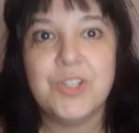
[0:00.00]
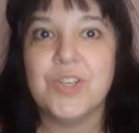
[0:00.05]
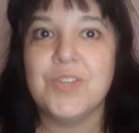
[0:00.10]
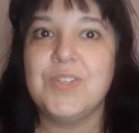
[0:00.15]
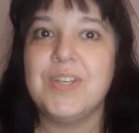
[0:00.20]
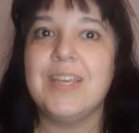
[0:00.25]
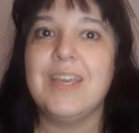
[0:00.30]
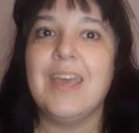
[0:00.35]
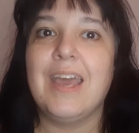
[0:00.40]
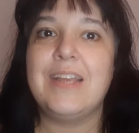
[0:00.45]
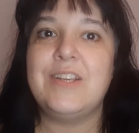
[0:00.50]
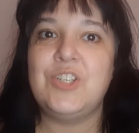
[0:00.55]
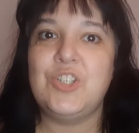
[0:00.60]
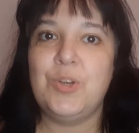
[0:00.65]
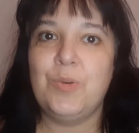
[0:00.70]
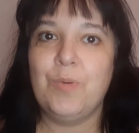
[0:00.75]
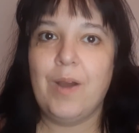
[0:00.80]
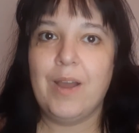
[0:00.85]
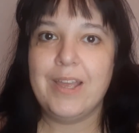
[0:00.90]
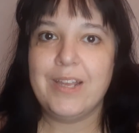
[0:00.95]
just in case
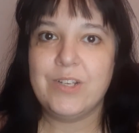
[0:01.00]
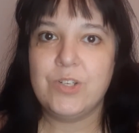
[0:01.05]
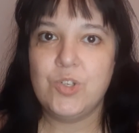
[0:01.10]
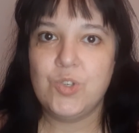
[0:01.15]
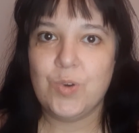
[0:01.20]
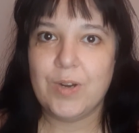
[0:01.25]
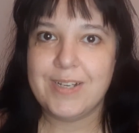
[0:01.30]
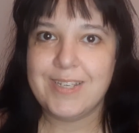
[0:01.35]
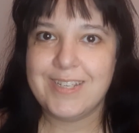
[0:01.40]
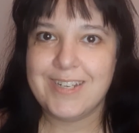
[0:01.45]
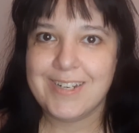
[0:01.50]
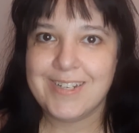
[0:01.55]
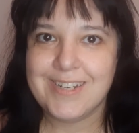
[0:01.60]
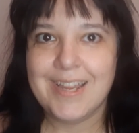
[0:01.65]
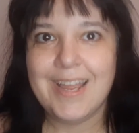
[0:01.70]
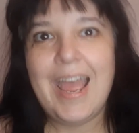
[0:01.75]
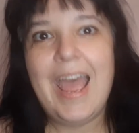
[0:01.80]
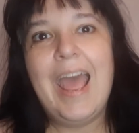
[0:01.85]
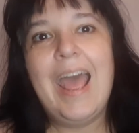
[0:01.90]
you are interested.